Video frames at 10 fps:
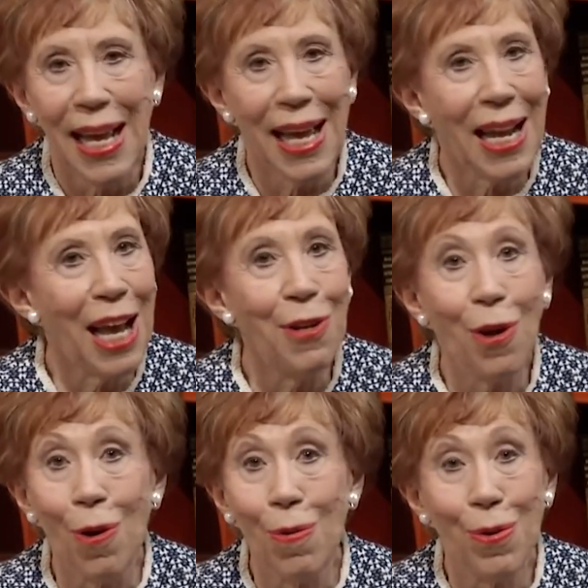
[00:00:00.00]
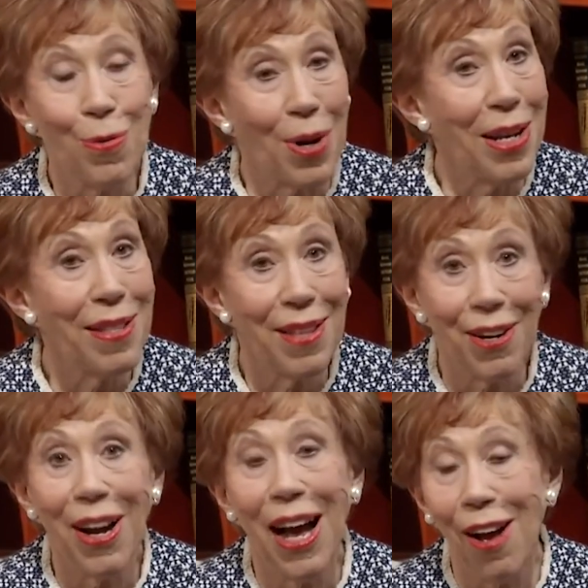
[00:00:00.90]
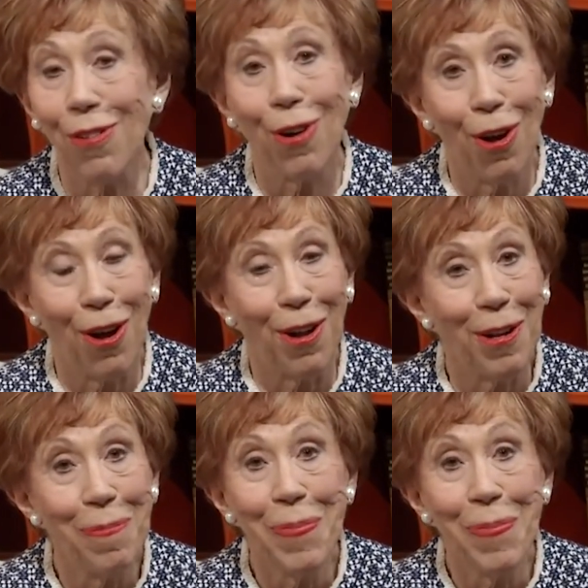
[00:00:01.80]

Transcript: and I don't drink their alcohol.